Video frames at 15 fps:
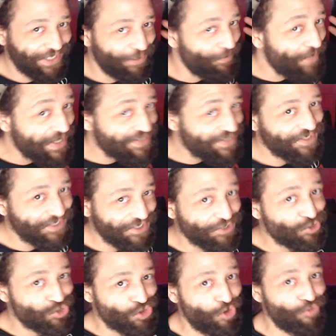a, basically a
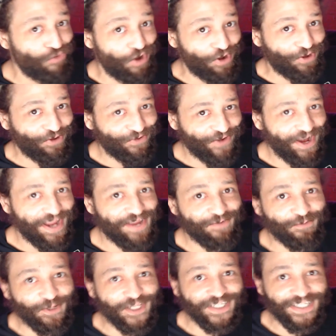showrunner, right?
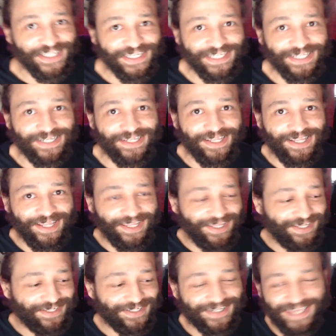We need
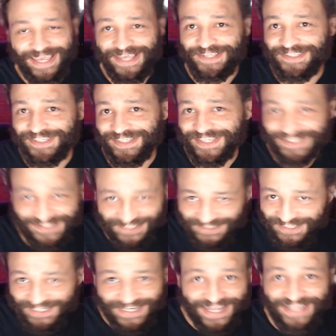casting. That's like
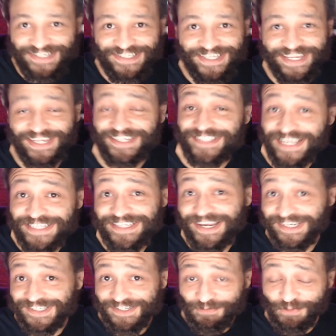the next thing because that's
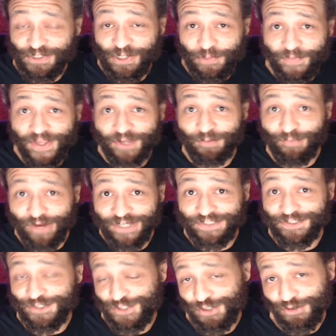honestly what's going to make or break
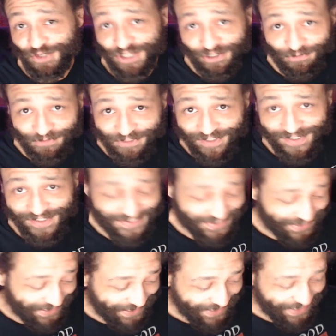this show. You got to realize that
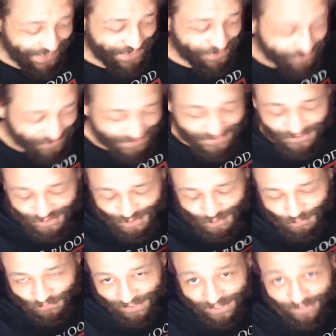these
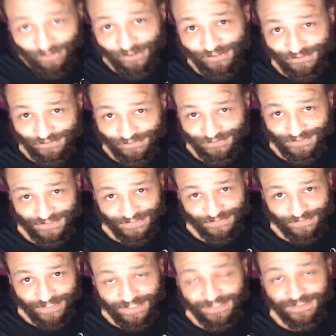two characters,
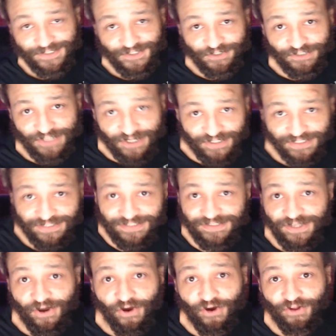right? Sir Duncan the
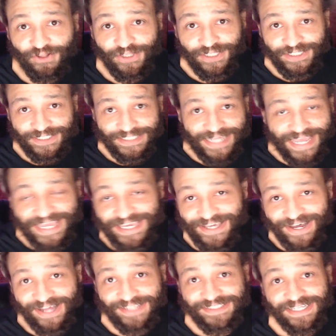Tall and
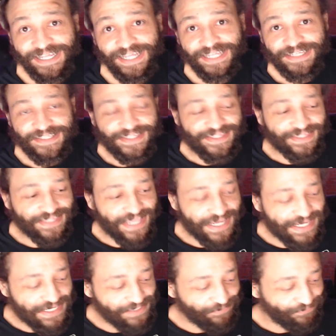Aegon,
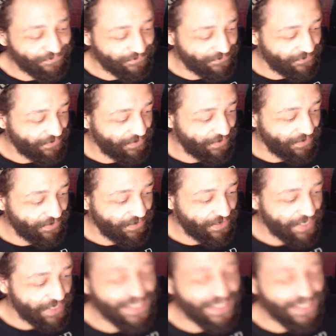they I